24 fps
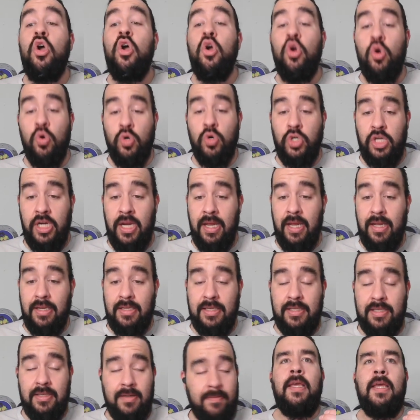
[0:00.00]
who she
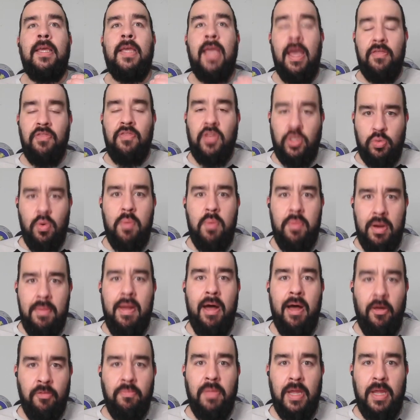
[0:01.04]
is. Get this woman a
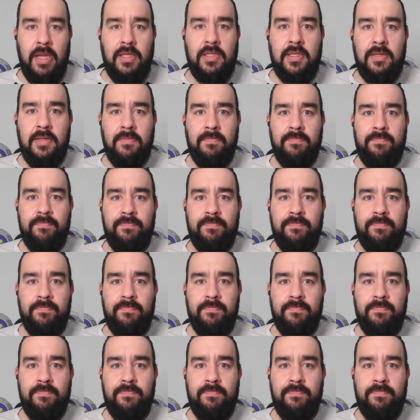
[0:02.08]
mouthpiece.